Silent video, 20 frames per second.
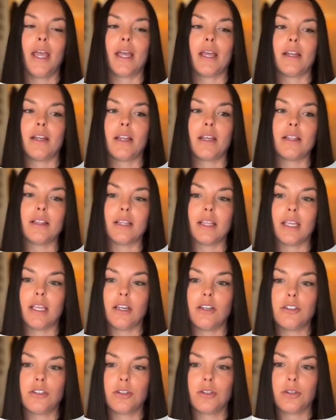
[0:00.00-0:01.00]
and can
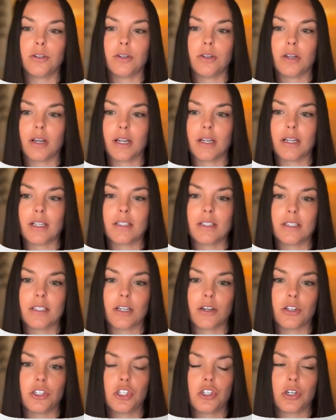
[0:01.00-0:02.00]
lead to
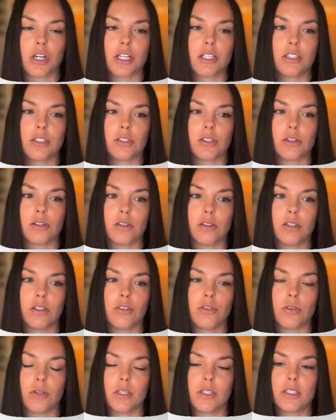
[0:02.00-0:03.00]
unnecessary stress on the
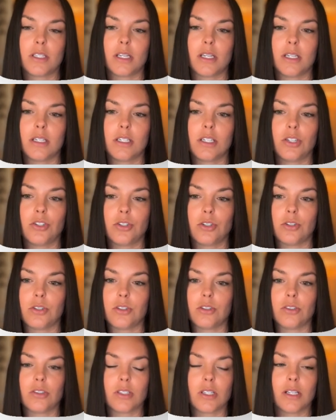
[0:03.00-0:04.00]
joints and
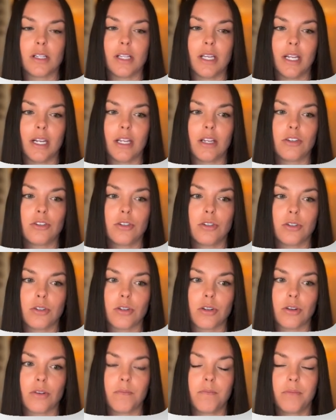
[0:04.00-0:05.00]
tissues, leading
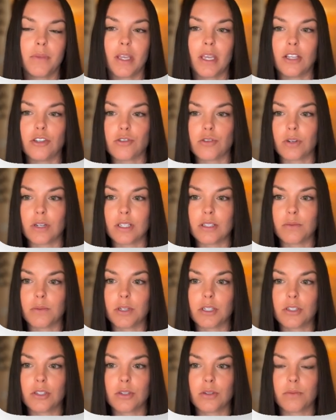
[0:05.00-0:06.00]
to injuries
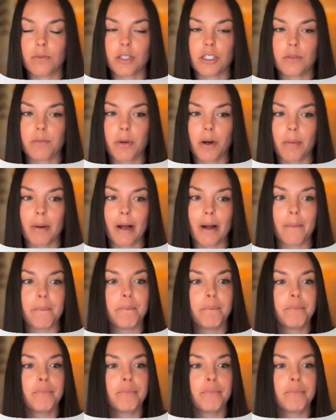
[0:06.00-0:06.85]
which pop up.